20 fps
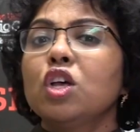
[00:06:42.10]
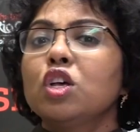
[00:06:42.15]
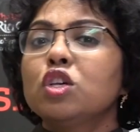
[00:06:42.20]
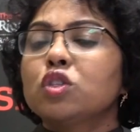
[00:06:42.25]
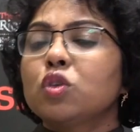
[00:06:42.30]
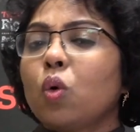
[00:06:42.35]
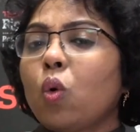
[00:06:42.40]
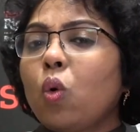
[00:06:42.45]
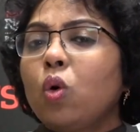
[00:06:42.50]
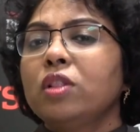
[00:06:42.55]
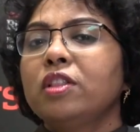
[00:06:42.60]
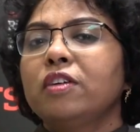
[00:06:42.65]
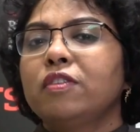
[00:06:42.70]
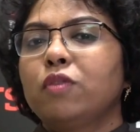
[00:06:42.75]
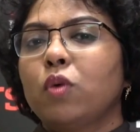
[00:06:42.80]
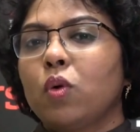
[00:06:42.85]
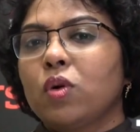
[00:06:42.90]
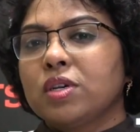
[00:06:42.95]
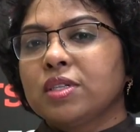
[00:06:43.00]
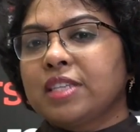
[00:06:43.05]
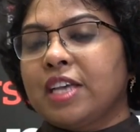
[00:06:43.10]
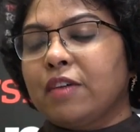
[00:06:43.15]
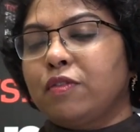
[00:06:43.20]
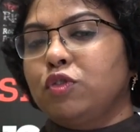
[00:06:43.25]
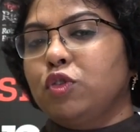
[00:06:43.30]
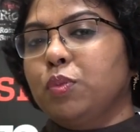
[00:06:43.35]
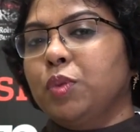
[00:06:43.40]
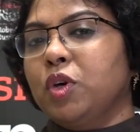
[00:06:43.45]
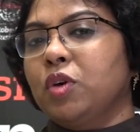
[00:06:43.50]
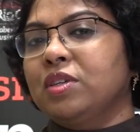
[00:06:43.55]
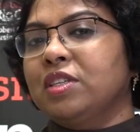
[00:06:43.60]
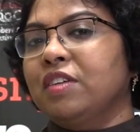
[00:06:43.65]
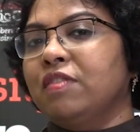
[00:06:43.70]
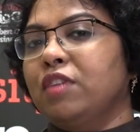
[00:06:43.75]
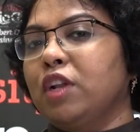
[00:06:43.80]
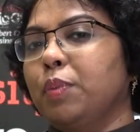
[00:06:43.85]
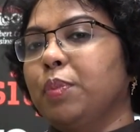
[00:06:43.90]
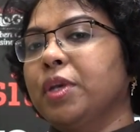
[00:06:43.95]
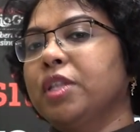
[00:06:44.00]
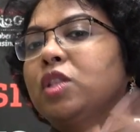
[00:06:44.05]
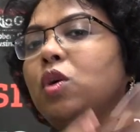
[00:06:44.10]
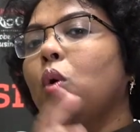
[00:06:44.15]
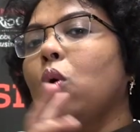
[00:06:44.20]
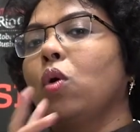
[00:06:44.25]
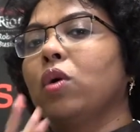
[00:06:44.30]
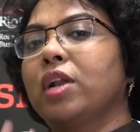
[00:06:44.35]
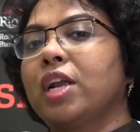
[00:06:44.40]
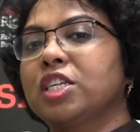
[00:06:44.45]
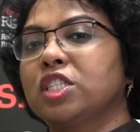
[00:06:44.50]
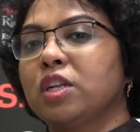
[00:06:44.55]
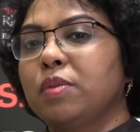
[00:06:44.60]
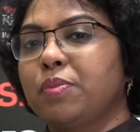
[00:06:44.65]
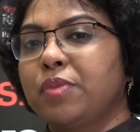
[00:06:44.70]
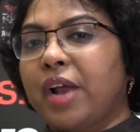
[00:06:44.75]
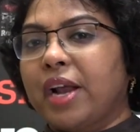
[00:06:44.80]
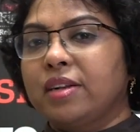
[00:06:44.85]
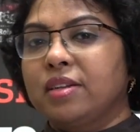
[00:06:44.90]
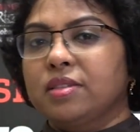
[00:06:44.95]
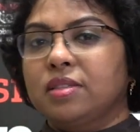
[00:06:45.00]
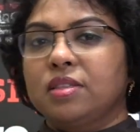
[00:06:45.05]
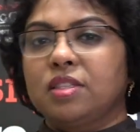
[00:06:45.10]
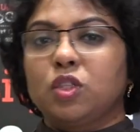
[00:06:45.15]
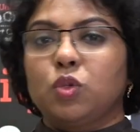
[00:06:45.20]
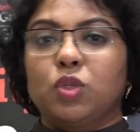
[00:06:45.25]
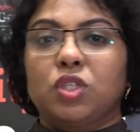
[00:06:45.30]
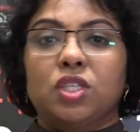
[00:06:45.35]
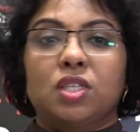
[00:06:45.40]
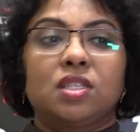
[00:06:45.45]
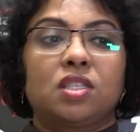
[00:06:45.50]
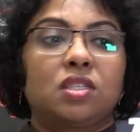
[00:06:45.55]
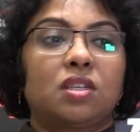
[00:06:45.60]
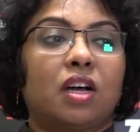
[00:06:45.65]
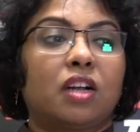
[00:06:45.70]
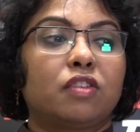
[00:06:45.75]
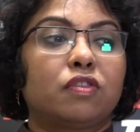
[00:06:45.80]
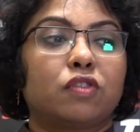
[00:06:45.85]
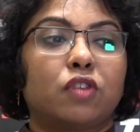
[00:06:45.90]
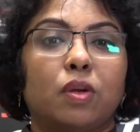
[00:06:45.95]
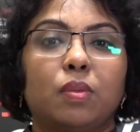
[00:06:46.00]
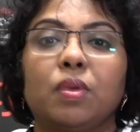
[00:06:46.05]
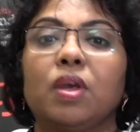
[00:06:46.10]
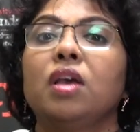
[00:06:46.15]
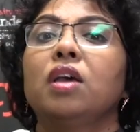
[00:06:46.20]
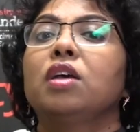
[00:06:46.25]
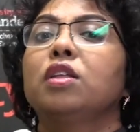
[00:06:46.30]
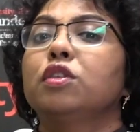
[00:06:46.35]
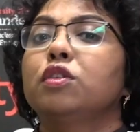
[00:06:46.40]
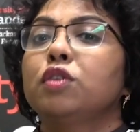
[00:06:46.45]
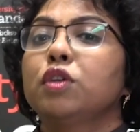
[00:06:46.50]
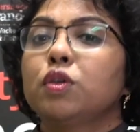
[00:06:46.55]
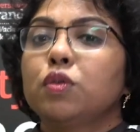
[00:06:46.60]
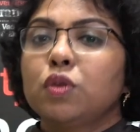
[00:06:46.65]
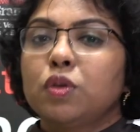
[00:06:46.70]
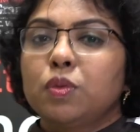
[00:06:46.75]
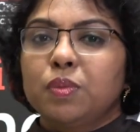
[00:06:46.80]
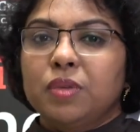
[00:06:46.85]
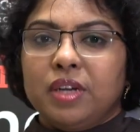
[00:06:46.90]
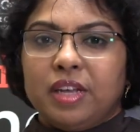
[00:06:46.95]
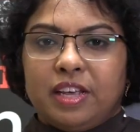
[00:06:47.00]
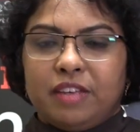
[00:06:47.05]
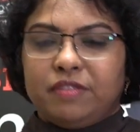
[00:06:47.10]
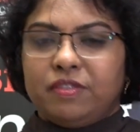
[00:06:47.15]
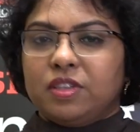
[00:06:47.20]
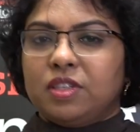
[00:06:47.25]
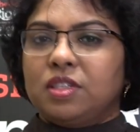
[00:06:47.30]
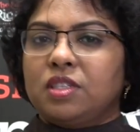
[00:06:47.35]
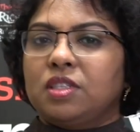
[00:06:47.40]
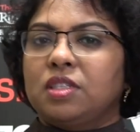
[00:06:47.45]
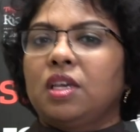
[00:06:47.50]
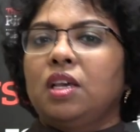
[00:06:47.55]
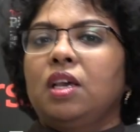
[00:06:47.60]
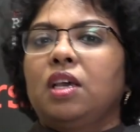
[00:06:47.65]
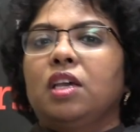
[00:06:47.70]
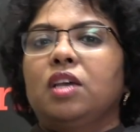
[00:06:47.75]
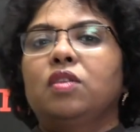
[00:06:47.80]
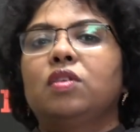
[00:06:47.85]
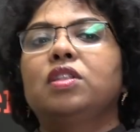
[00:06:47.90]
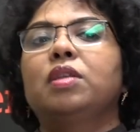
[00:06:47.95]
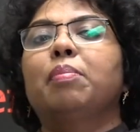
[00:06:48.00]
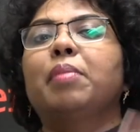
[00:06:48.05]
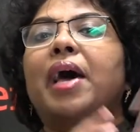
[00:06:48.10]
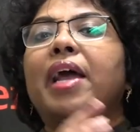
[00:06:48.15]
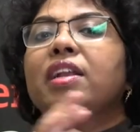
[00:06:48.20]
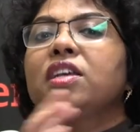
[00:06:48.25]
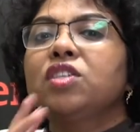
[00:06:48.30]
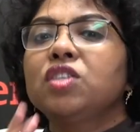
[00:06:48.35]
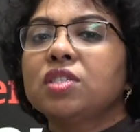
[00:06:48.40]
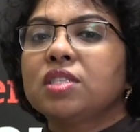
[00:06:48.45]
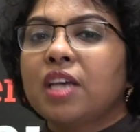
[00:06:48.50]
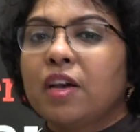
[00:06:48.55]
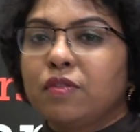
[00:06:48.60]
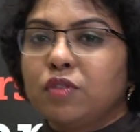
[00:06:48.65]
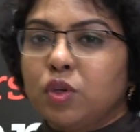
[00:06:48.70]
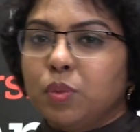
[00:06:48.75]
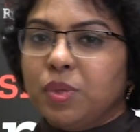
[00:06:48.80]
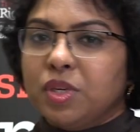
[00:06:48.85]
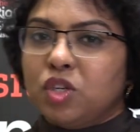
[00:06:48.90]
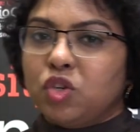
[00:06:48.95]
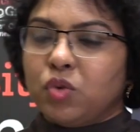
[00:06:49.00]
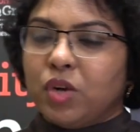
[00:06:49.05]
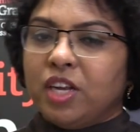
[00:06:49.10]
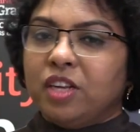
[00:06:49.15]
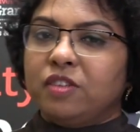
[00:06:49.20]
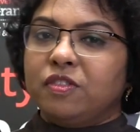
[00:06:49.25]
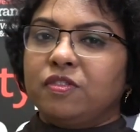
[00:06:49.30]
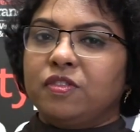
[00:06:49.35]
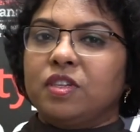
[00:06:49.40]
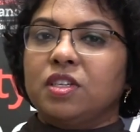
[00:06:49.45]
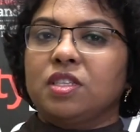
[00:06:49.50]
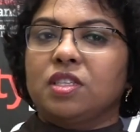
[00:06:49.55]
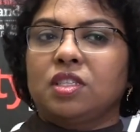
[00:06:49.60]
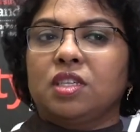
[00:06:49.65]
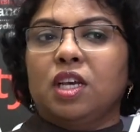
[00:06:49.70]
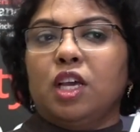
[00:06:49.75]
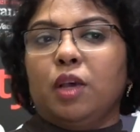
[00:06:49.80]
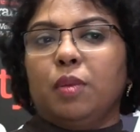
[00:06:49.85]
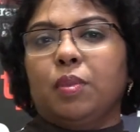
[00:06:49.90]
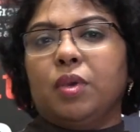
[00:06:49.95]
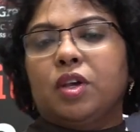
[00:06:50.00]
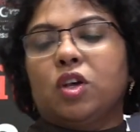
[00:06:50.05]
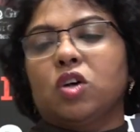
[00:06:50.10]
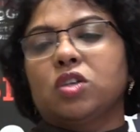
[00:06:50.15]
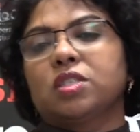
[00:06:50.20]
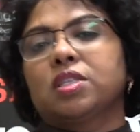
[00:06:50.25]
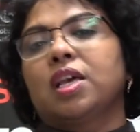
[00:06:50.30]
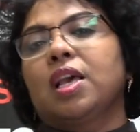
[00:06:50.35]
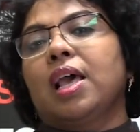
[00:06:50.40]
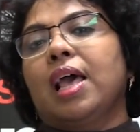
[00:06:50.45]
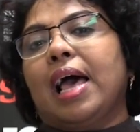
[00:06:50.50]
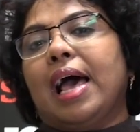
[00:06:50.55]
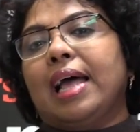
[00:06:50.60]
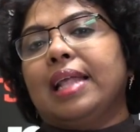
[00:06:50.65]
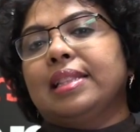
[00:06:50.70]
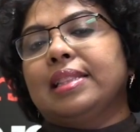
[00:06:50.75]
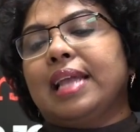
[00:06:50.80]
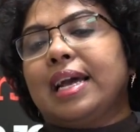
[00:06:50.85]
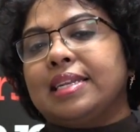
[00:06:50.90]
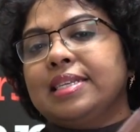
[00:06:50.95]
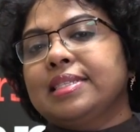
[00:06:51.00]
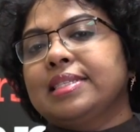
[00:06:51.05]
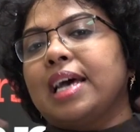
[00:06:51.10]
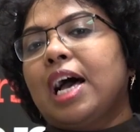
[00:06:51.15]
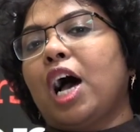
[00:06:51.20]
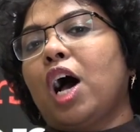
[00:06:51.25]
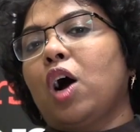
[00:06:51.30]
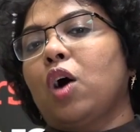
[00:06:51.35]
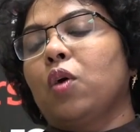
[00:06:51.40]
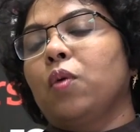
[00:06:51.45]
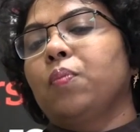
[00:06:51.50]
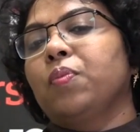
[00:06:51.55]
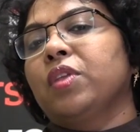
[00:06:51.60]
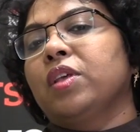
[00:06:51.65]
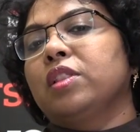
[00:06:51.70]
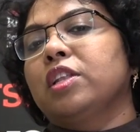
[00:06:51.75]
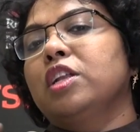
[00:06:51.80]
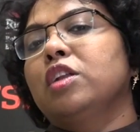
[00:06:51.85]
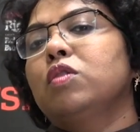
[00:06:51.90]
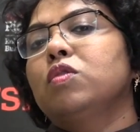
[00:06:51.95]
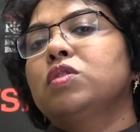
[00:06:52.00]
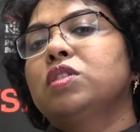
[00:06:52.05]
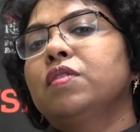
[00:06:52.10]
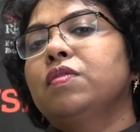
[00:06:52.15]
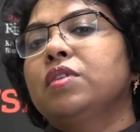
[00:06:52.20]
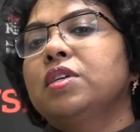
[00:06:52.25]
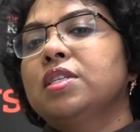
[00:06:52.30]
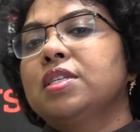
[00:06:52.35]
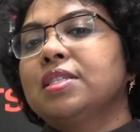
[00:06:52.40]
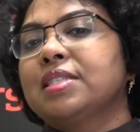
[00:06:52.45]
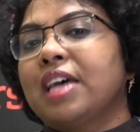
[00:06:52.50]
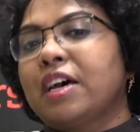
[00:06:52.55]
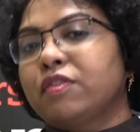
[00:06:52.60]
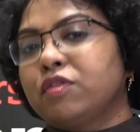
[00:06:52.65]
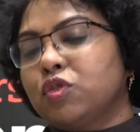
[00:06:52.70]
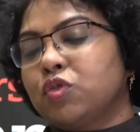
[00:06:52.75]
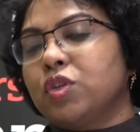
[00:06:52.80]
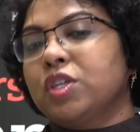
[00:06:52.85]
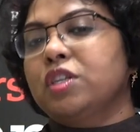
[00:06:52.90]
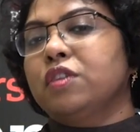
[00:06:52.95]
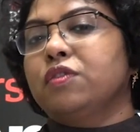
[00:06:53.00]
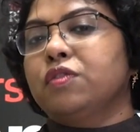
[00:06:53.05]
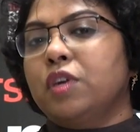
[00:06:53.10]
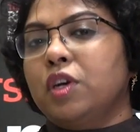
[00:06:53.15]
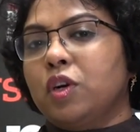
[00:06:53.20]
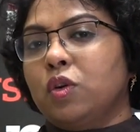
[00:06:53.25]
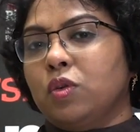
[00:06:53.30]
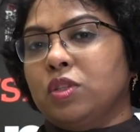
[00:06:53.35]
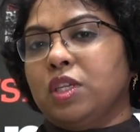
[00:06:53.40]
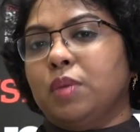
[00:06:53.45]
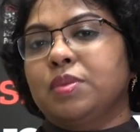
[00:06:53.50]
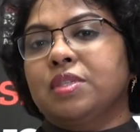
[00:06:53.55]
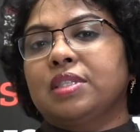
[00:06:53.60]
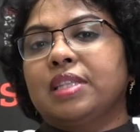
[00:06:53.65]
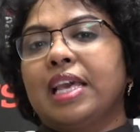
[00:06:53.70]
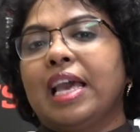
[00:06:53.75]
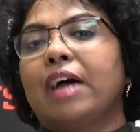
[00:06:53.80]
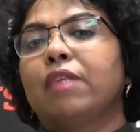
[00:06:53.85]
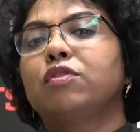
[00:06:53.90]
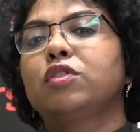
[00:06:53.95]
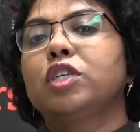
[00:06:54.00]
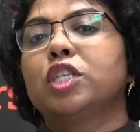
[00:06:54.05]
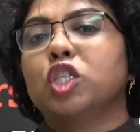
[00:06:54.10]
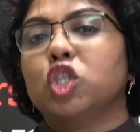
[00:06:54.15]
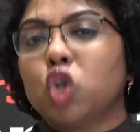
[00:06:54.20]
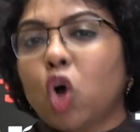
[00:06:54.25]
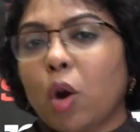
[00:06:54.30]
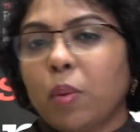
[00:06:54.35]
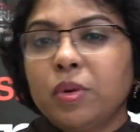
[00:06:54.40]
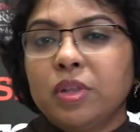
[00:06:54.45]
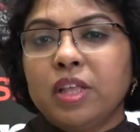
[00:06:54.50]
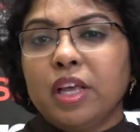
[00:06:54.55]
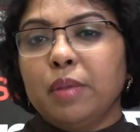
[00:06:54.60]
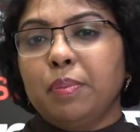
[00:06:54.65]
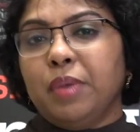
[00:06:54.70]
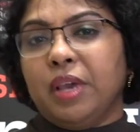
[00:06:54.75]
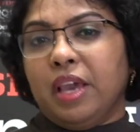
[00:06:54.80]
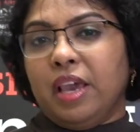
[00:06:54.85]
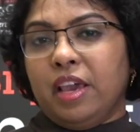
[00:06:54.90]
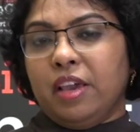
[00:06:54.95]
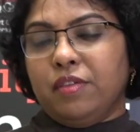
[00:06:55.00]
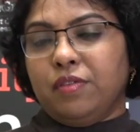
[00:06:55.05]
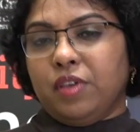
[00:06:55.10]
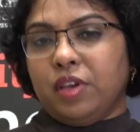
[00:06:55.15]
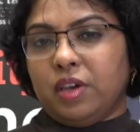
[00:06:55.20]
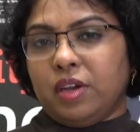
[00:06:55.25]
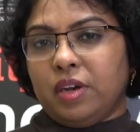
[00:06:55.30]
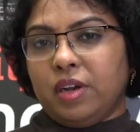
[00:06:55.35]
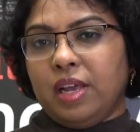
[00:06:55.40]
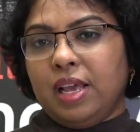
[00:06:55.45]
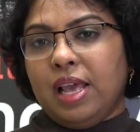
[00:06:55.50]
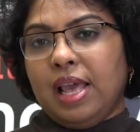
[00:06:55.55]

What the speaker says: So all the focus have to be on developing the organizational practices, which can start from the recruitment efforts. The managers have to be trained first, and that is how the inclusive leaders have 3 different roles. That means they have to adopt their behavior